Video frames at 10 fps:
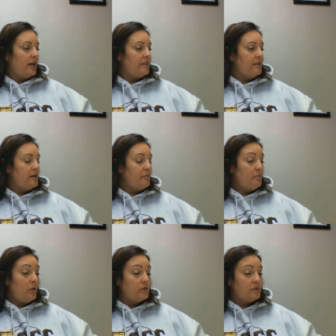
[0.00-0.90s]
I think
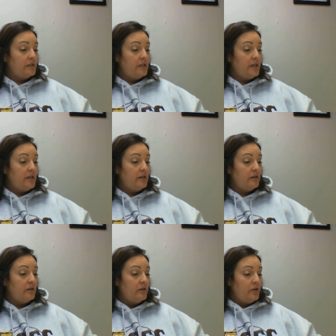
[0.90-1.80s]
mostly
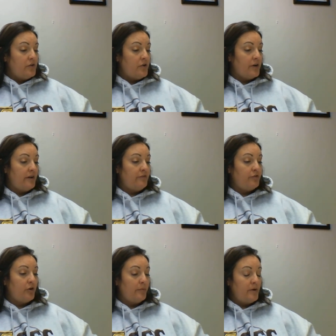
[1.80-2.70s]
you're going to have your
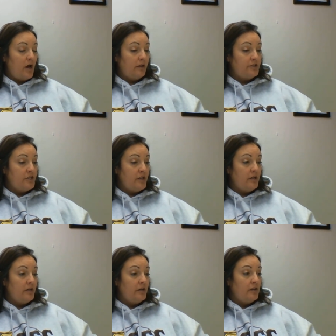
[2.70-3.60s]

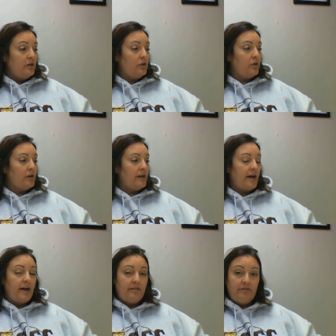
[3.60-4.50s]
terminology. You're going to
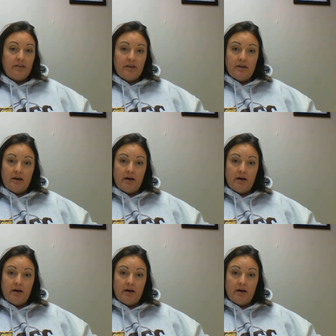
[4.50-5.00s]
have the,